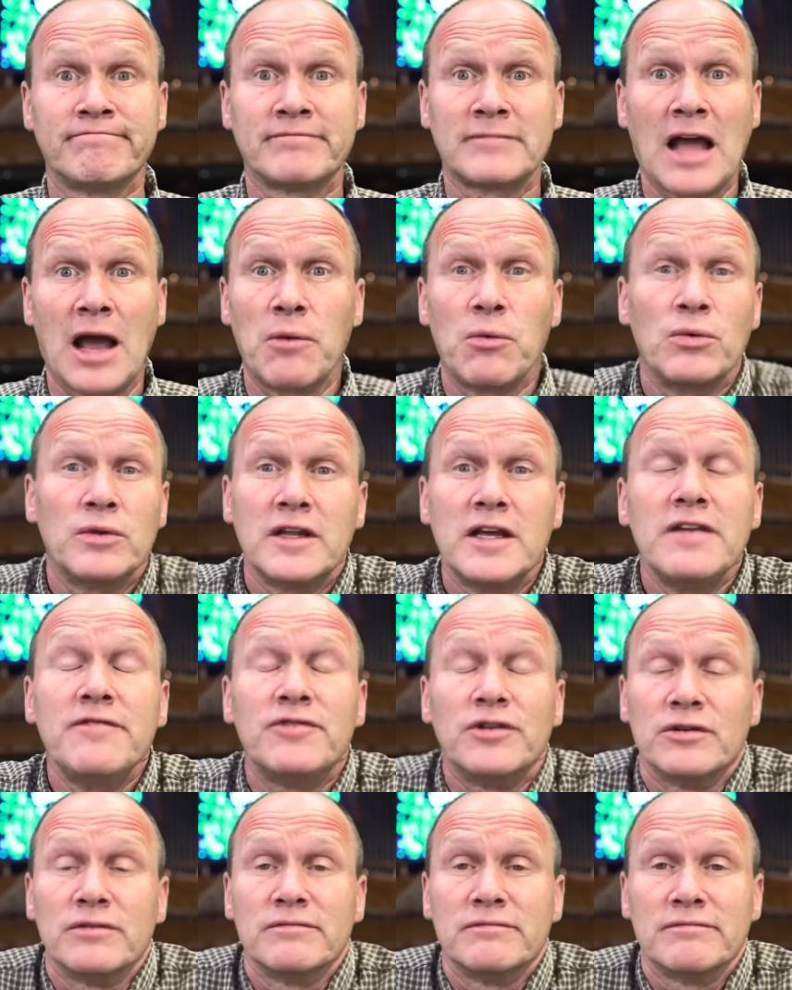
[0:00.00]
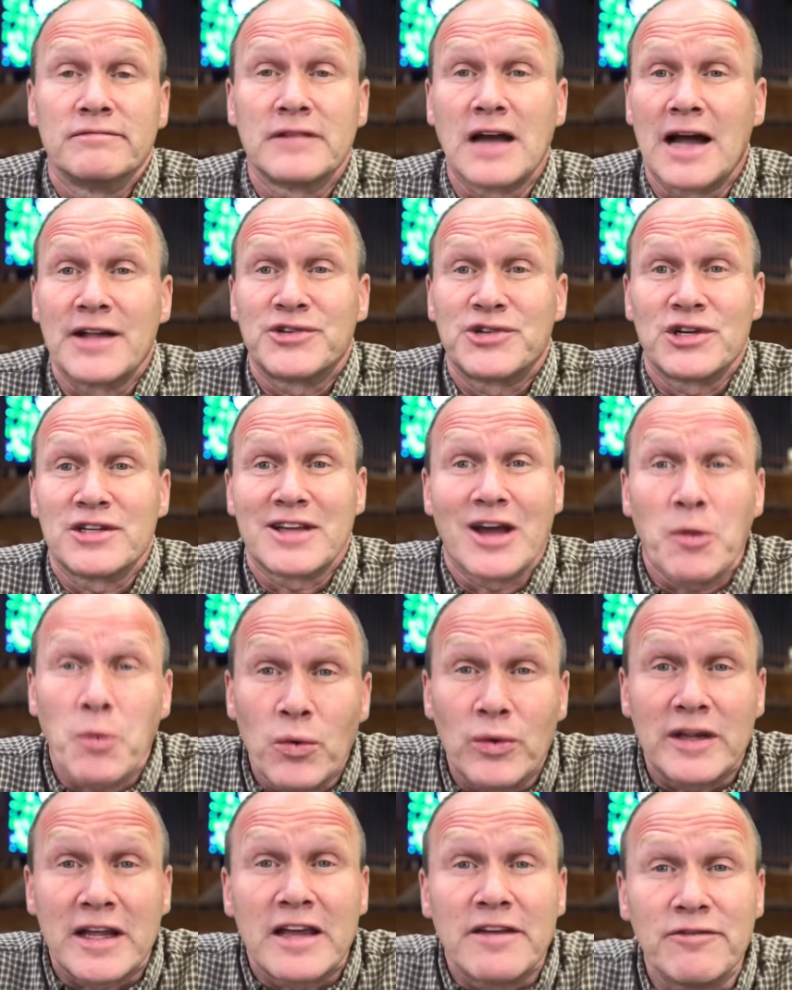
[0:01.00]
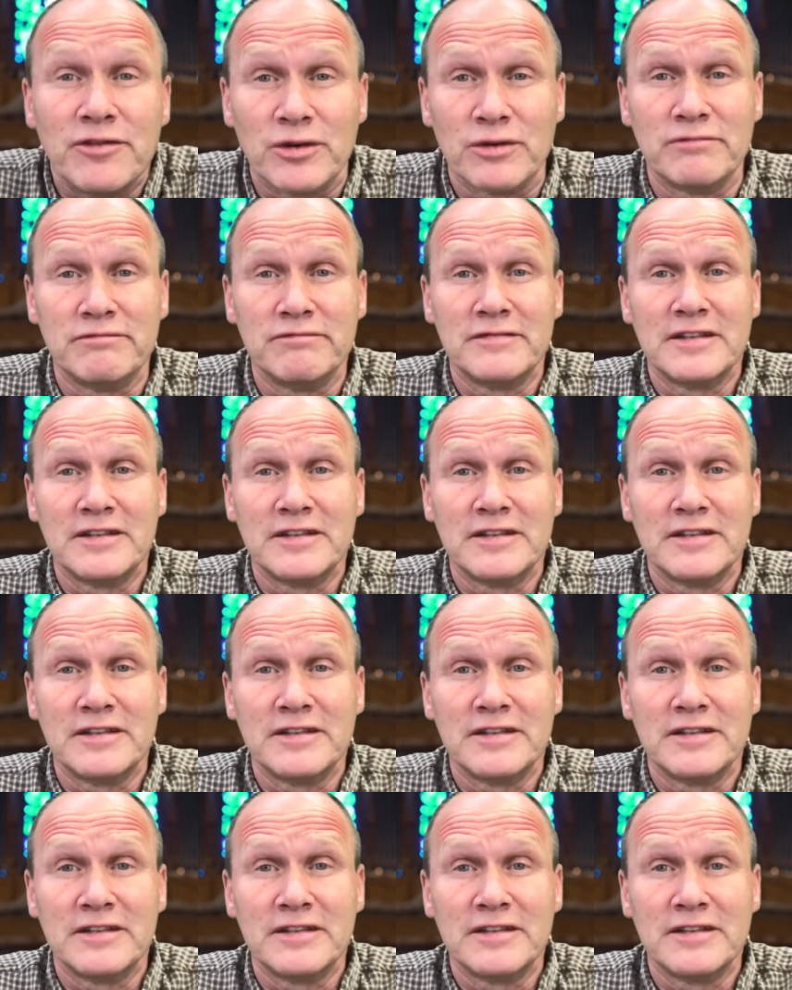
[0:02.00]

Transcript: I won't leave you. God says, I won't leave you.